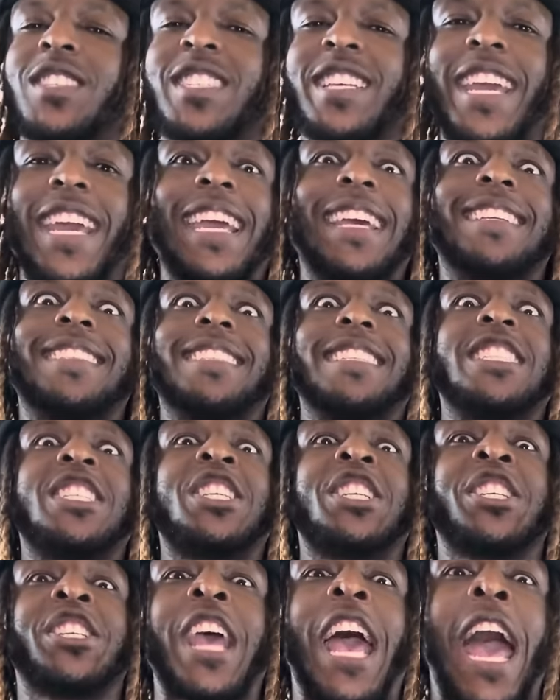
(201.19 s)
is scared, is in
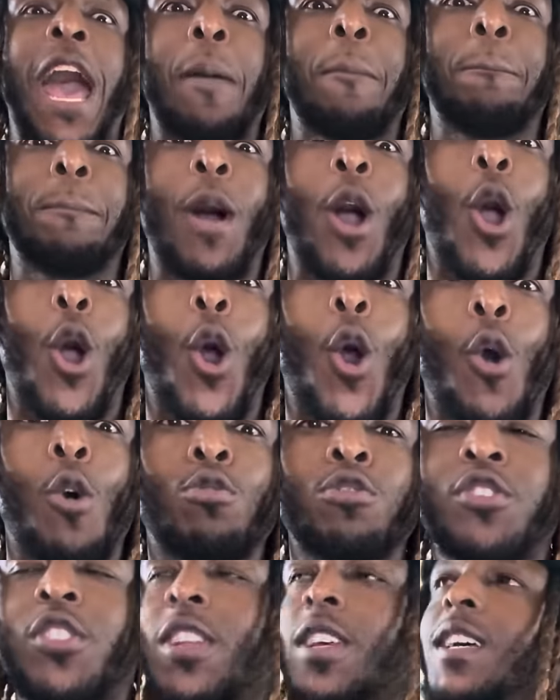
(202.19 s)

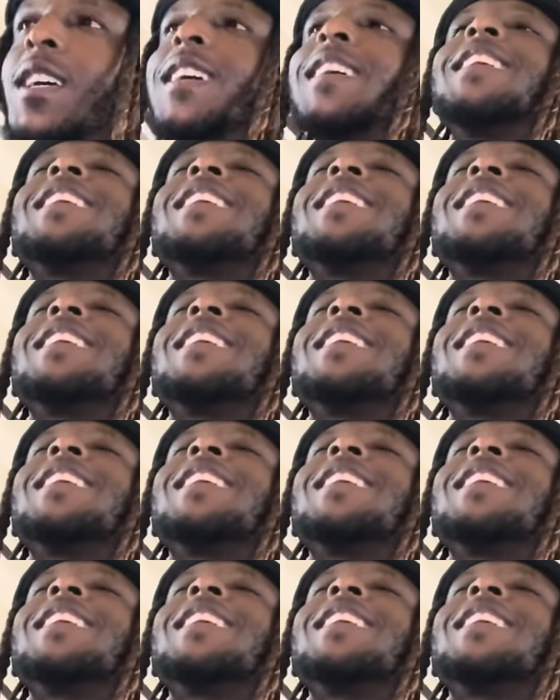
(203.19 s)
shambles.